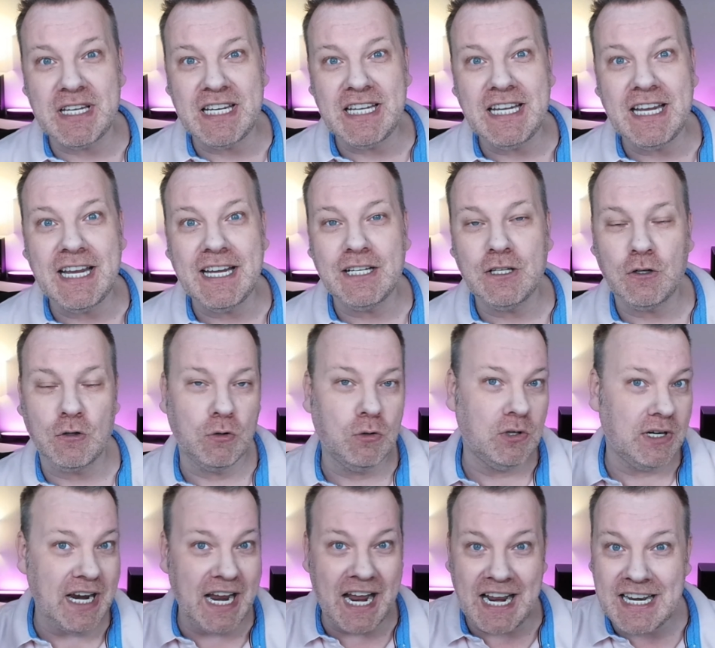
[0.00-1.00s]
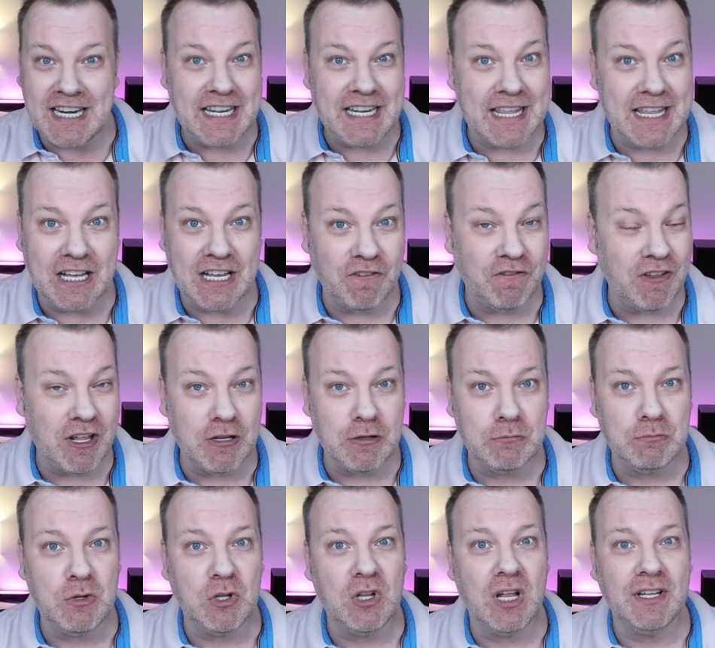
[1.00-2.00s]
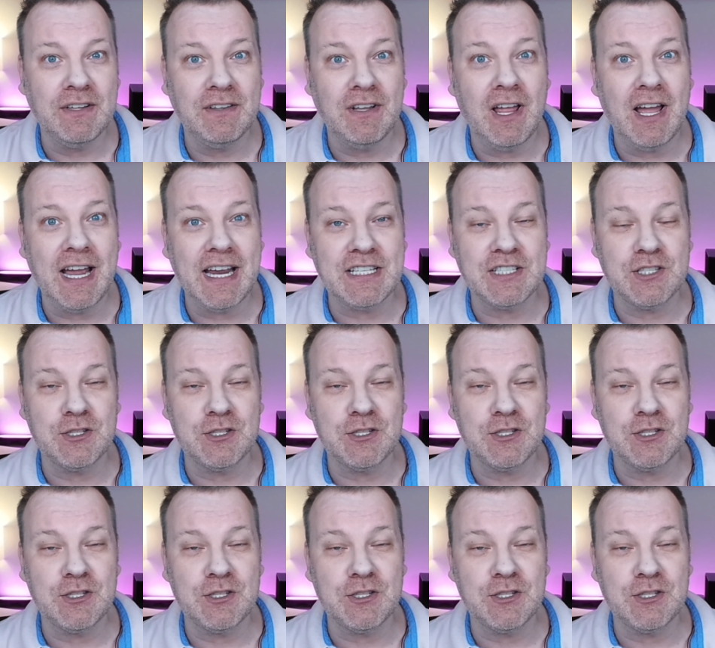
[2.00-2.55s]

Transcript: E Ink or anything available online.